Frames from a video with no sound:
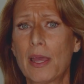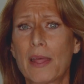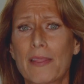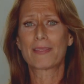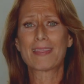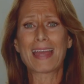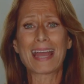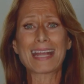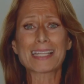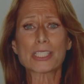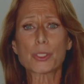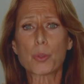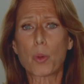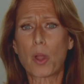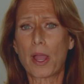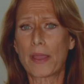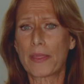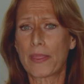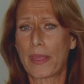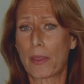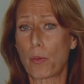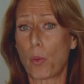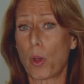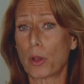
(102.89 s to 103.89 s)
That's
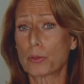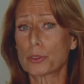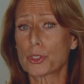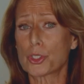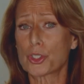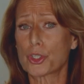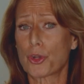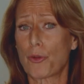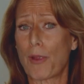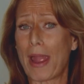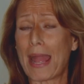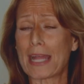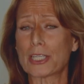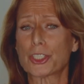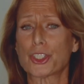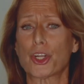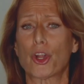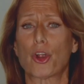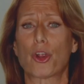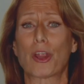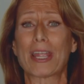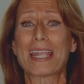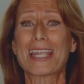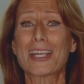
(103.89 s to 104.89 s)
why they won't
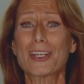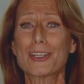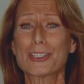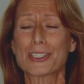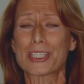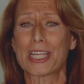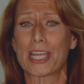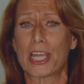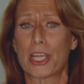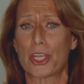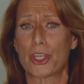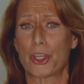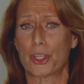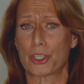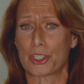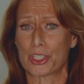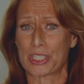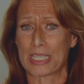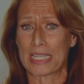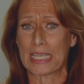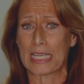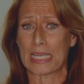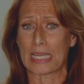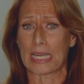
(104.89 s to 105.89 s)
scratch or irritate your
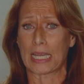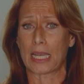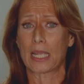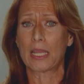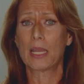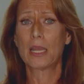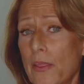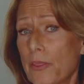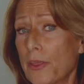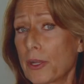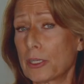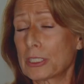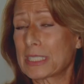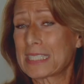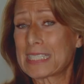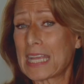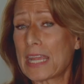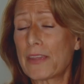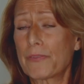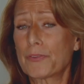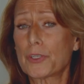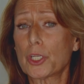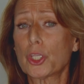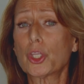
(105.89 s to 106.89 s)
skin. They're
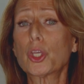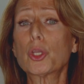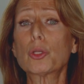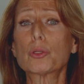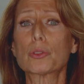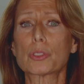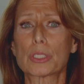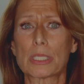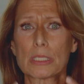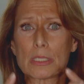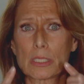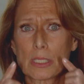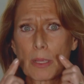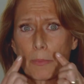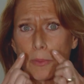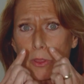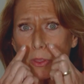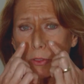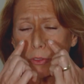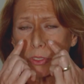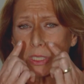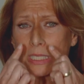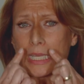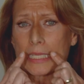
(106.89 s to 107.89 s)
safe to use in some of
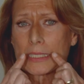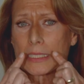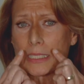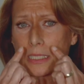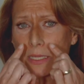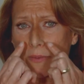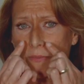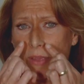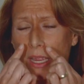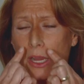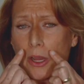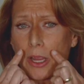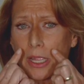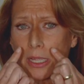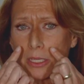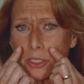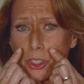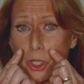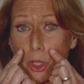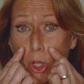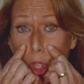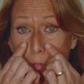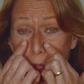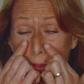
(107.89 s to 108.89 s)
those sensitive areas
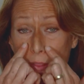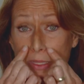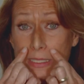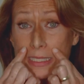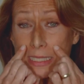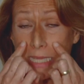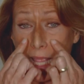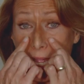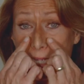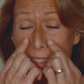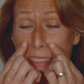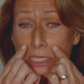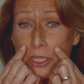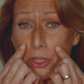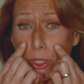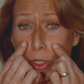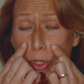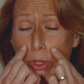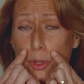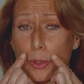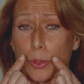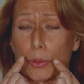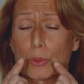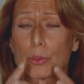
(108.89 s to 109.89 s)
along the sides of the
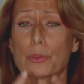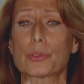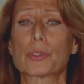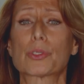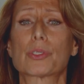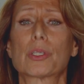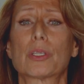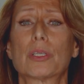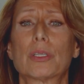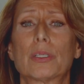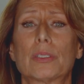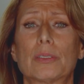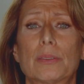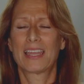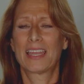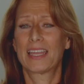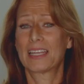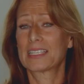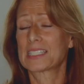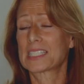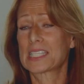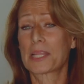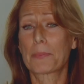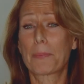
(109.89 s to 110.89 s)
nose.
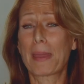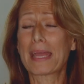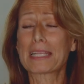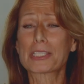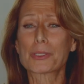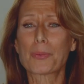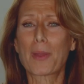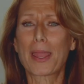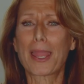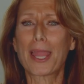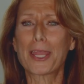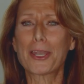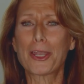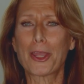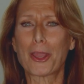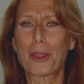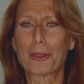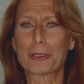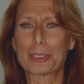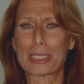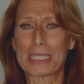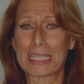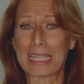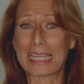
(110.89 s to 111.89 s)
It's the best way I
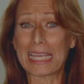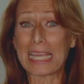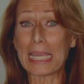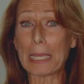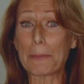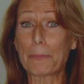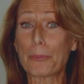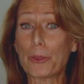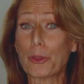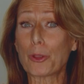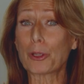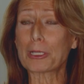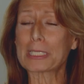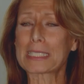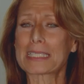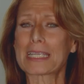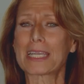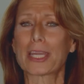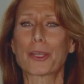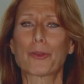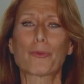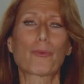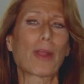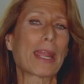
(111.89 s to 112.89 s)
know to keep your
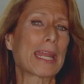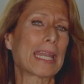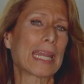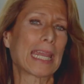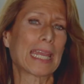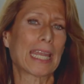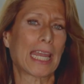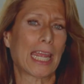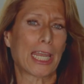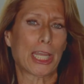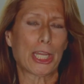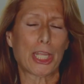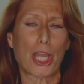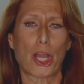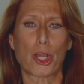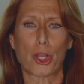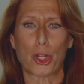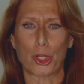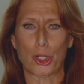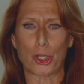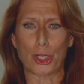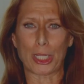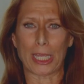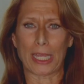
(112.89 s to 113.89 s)
skin radiant and
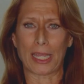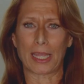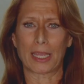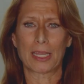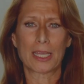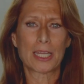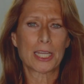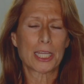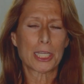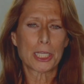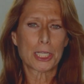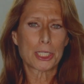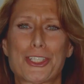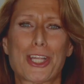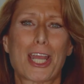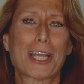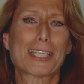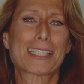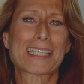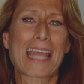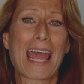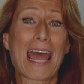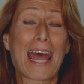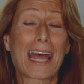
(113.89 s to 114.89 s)
younger looking.
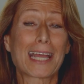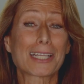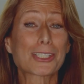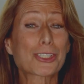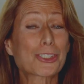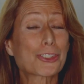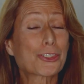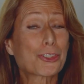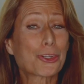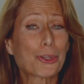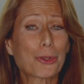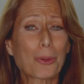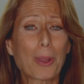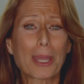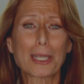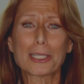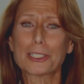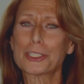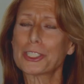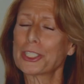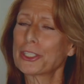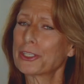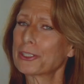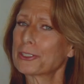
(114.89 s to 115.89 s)
Just ask
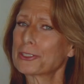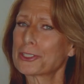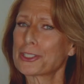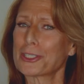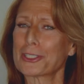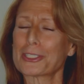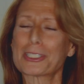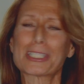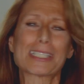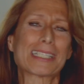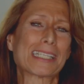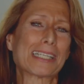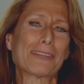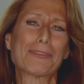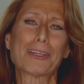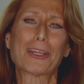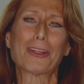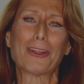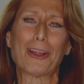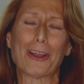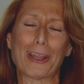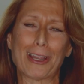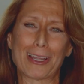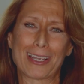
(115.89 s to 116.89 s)
Tru-Energy user Stevie
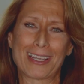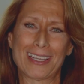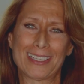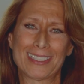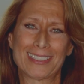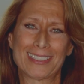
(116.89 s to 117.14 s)
Clark.